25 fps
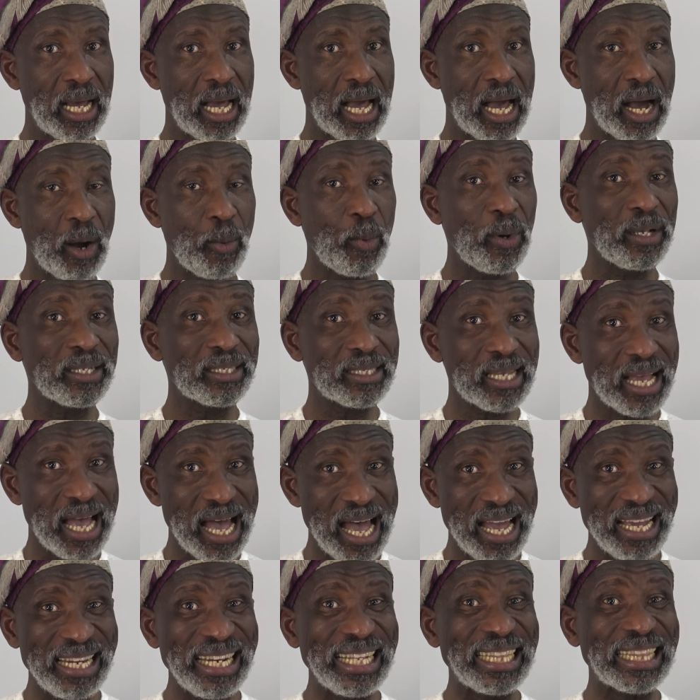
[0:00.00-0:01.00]

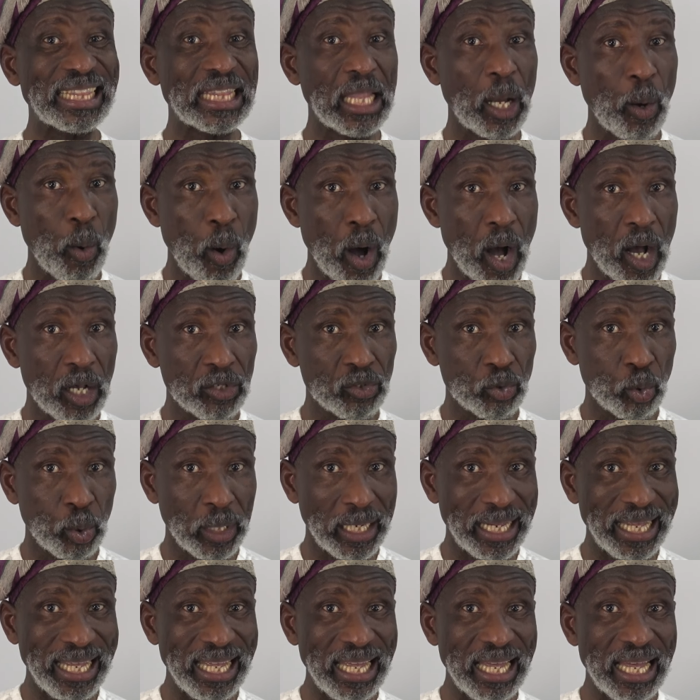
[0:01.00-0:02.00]
wasaili
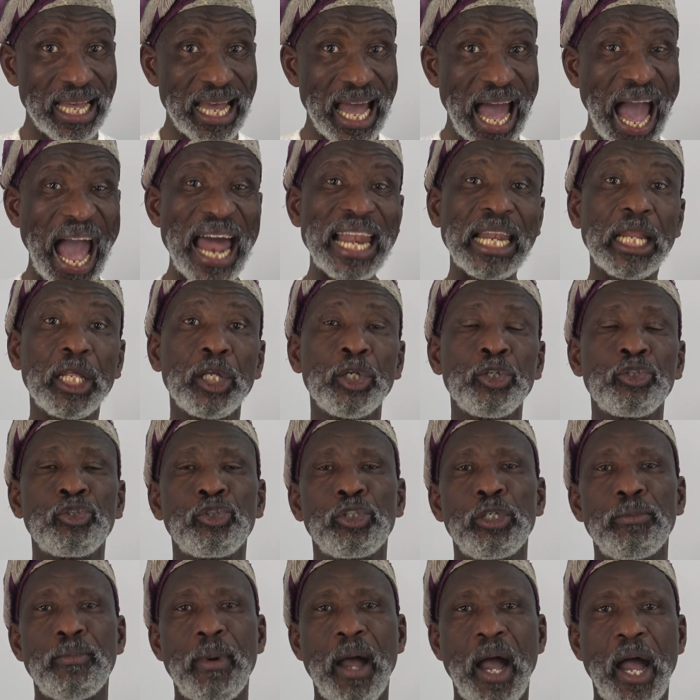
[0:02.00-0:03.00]
tawasuli
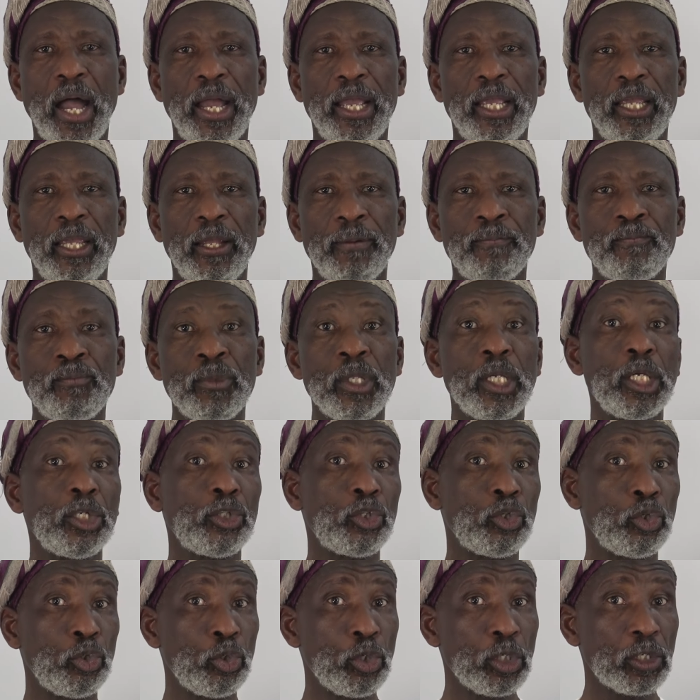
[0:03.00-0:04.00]
al-ishtima'i
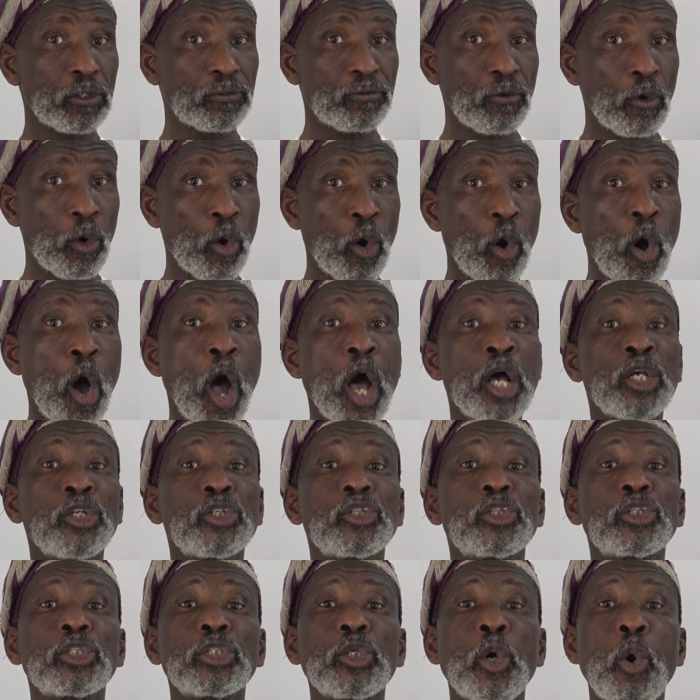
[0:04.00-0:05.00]
is used for
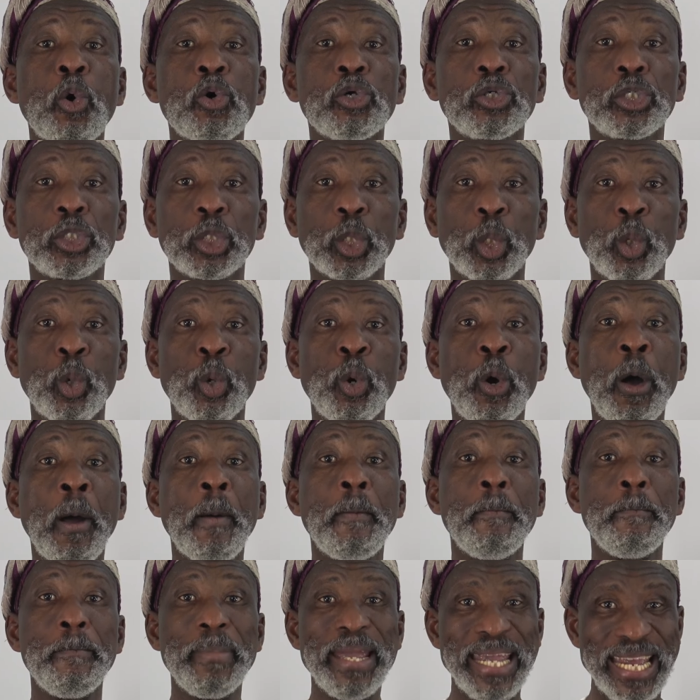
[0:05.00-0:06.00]
social
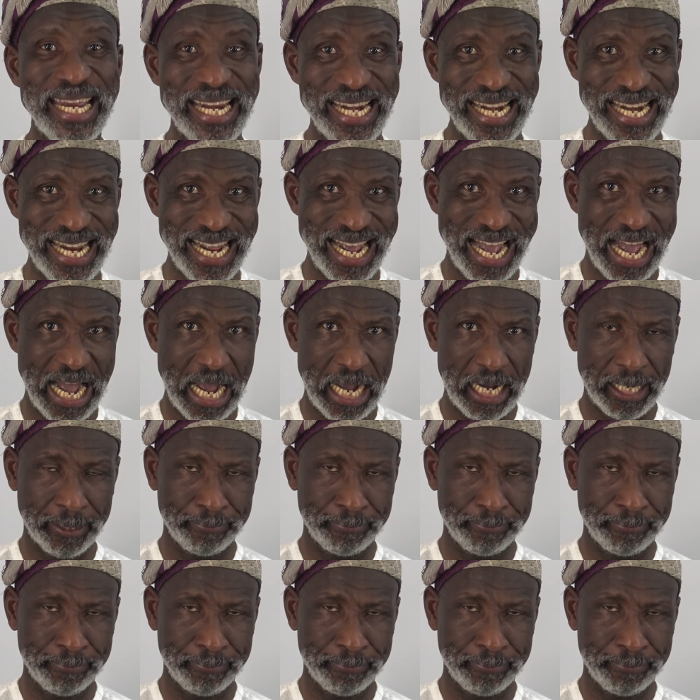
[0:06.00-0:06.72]
media.